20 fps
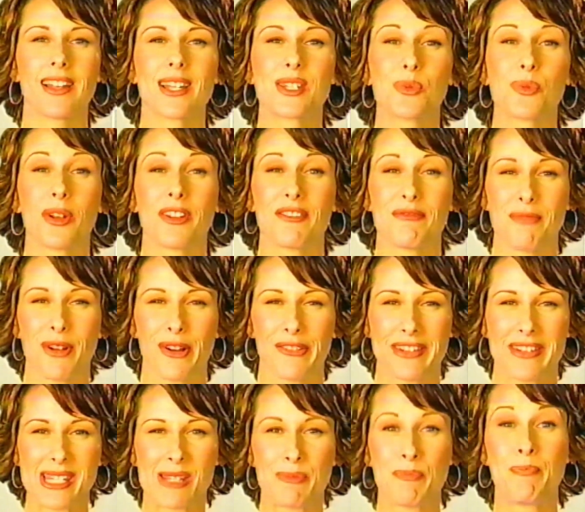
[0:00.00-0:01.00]
it's one of
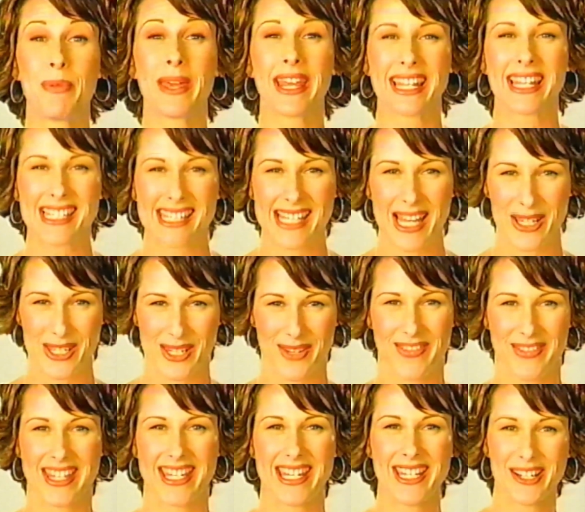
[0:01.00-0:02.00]
Mervyn's biggest sales
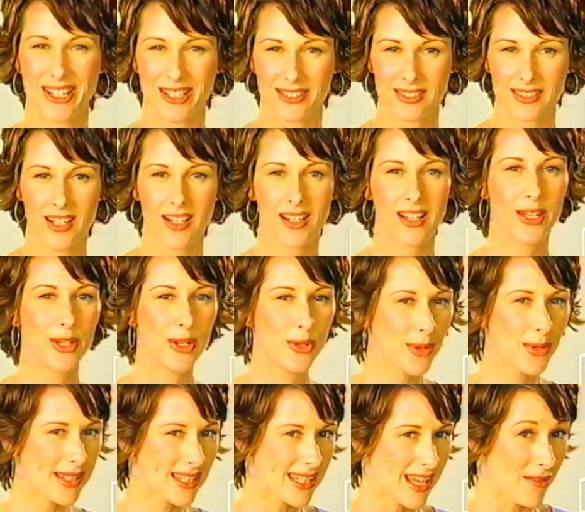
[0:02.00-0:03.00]
of the year.
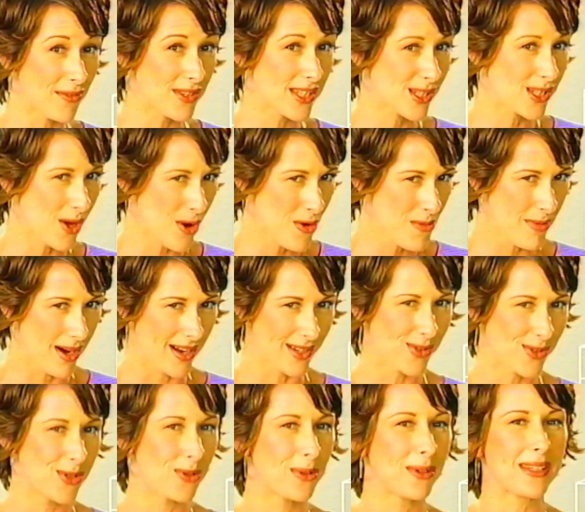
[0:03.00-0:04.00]
You could save so
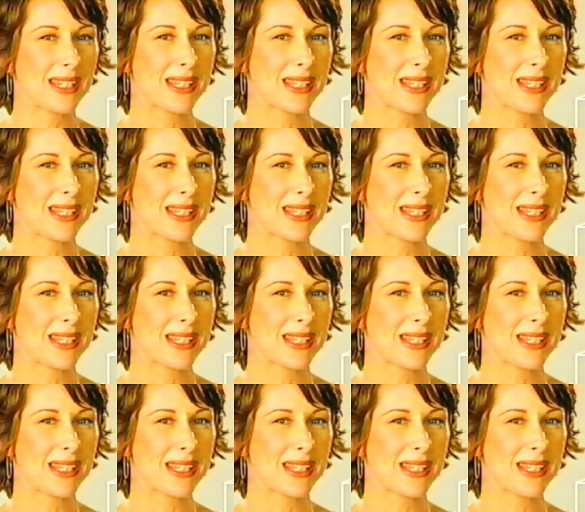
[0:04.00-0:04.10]
much, you could